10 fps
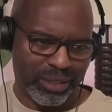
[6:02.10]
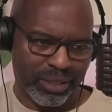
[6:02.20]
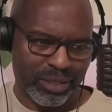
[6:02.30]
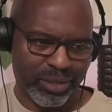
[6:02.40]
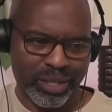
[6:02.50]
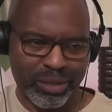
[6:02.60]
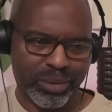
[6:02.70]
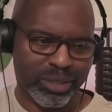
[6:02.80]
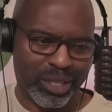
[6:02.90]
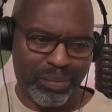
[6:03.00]
So in other
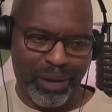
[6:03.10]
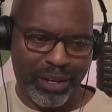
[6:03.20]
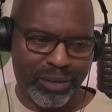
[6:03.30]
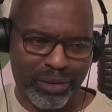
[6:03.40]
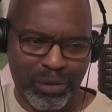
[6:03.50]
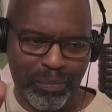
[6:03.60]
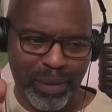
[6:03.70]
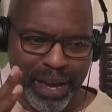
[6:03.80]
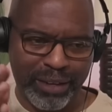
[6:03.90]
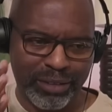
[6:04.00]
words, they probably don't go
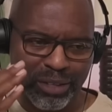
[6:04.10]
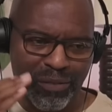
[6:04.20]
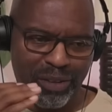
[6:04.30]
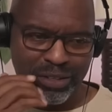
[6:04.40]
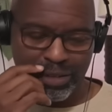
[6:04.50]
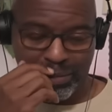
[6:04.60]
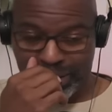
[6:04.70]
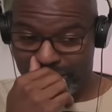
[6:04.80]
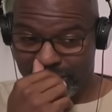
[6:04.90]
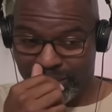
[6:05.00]
back on defense too
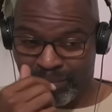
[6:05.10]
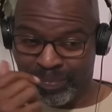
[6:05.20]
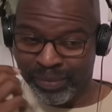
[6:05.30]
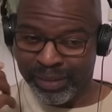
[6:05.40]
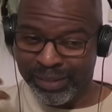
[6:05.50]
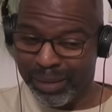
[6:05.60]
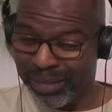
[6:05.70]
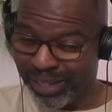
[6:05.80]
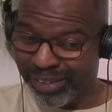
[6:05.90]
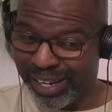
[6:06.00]
much. Does that
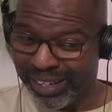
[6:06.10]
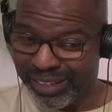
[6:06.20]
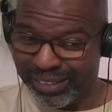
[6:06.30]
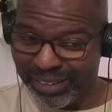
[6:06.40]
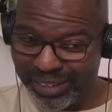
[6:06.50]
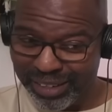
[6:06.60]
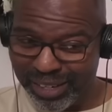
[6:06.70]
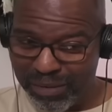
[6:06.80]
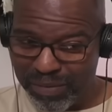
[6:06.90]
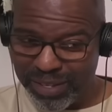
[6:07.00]
mean they're not as good at
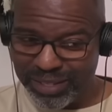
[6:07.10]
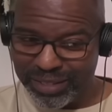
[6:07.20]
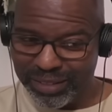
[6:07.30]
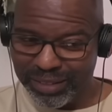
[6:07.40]
defense?